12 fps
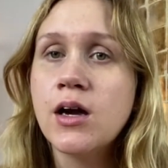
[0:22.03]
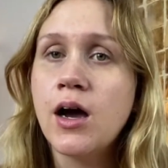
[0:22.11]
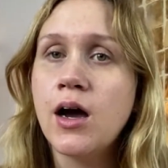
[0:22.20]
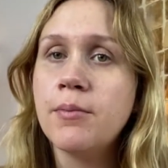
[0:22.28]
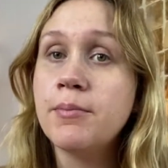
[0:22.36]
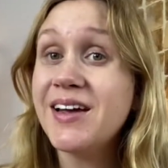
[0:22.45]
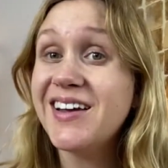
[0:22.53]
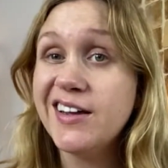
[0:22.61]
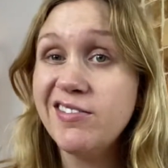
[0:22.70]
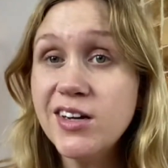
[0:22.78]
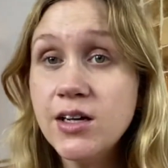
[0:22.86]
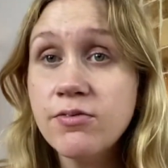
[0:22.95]
um,
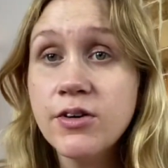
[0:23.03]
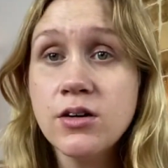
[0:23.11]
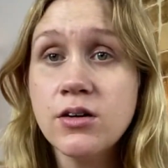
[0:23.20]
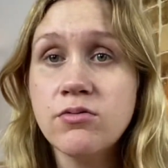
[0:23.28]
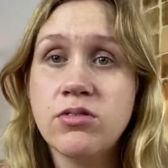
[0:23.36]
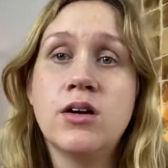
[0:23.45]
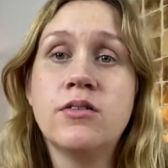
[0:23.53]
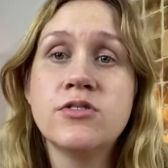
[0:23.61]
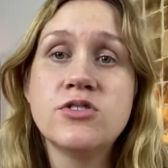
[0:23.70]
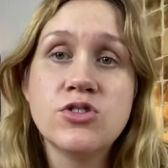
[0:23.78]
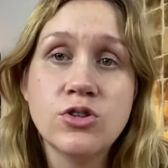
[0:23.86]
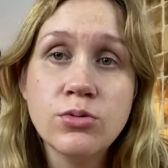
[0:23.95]
even if you're in front of a
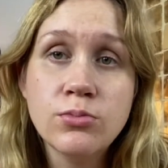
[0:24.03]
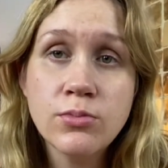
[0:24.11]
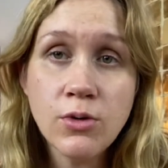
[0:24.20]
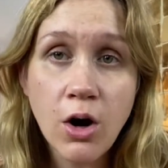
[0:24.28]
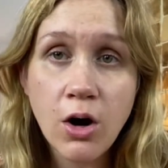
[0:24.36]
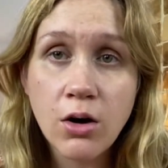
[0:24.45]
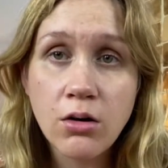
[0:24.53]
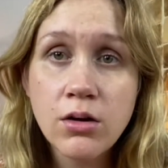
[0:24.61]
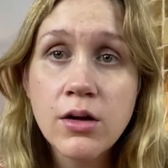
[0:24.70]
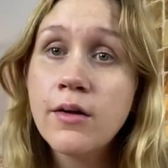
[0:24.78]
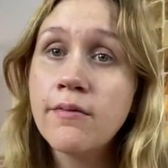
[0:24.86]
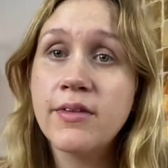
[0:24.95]
Zoom call
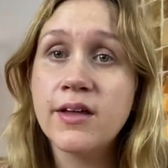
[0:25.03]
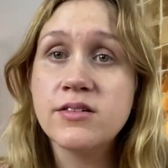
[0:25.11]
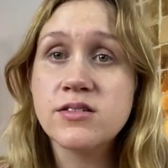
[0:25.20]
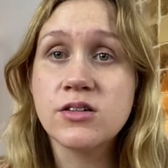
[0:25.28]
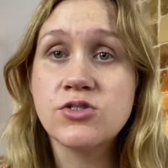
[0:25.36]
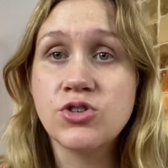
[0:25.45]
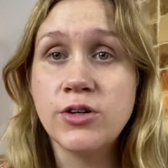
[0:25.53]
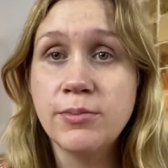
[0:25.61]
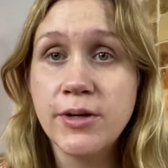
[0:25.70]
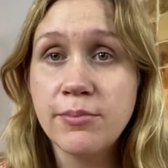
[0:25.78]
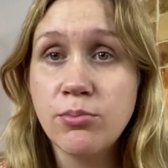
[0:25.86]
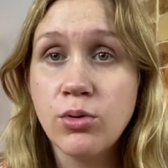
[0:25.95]
that is
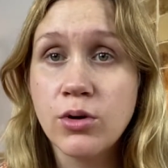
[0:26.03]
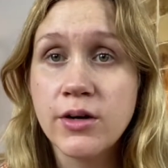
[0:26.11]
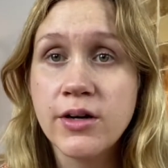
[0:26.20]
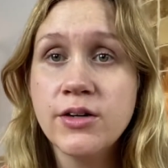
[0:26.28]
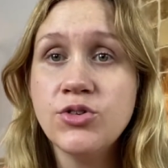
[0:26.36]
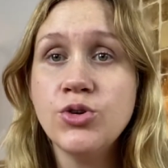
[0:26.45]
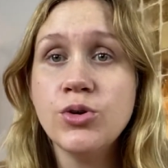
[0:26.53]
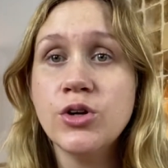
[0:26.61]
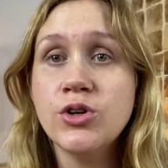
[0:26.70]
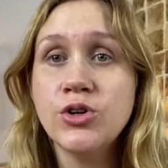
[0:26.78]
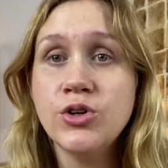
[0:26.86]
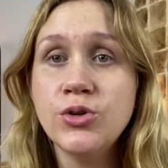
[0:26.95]
extremely important, you
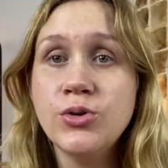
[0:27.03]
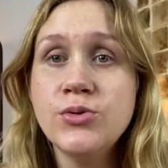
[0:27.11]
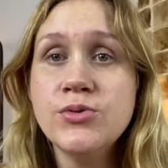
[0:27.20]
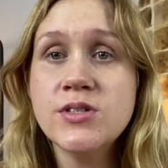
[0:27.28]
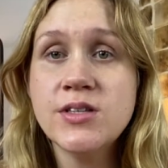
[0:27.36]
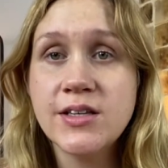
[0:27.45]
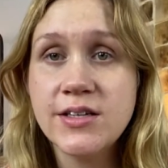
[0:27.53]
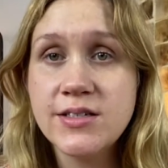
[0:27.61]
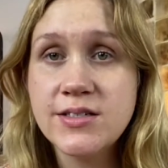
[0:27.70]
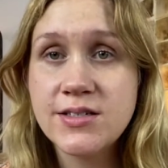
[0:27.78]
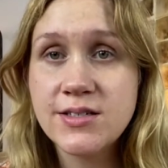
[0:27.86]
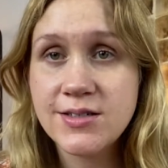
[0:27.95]
could use
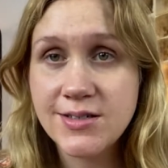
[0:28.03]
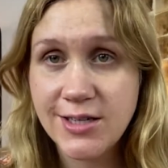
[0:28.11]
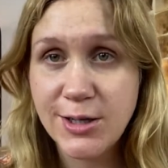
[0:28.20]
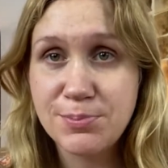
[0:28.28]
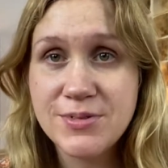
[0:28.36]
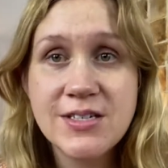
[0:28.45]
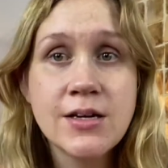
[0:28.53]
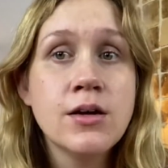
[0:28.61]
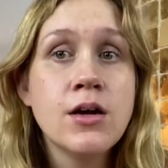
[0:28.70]
these tips